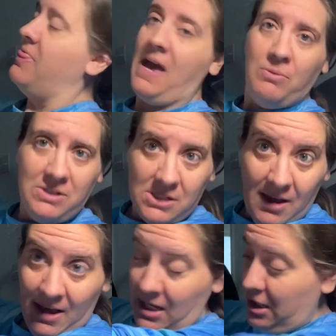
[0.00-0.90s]
that one's
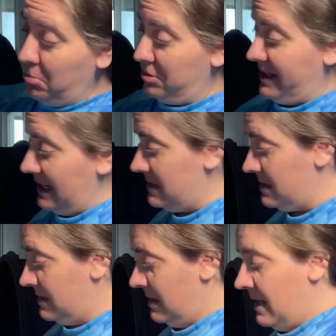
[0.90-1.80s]
complete.
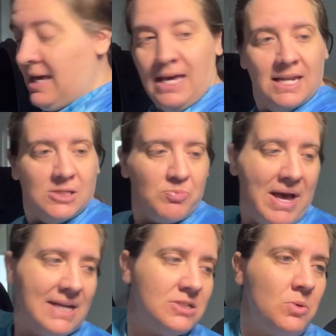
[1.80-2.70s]
It is
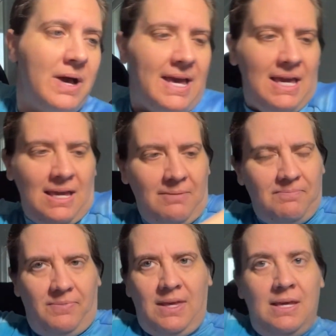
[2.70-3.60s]
packed away
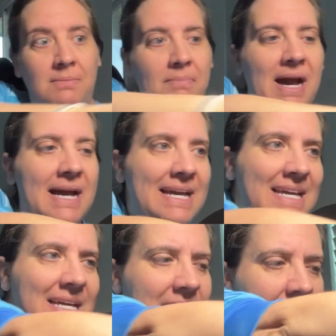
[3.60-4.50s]
in my,
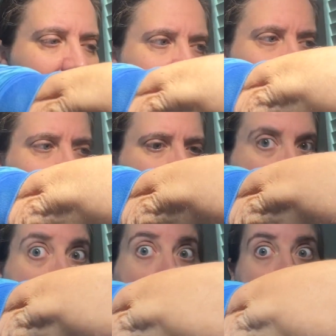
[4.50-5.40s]

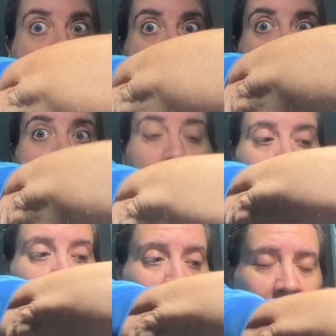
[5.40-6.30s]

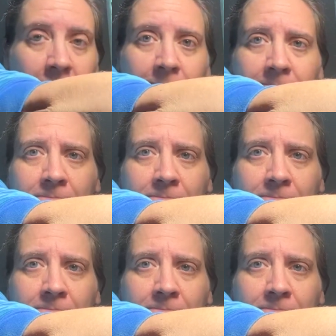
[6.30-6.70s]
excuse me,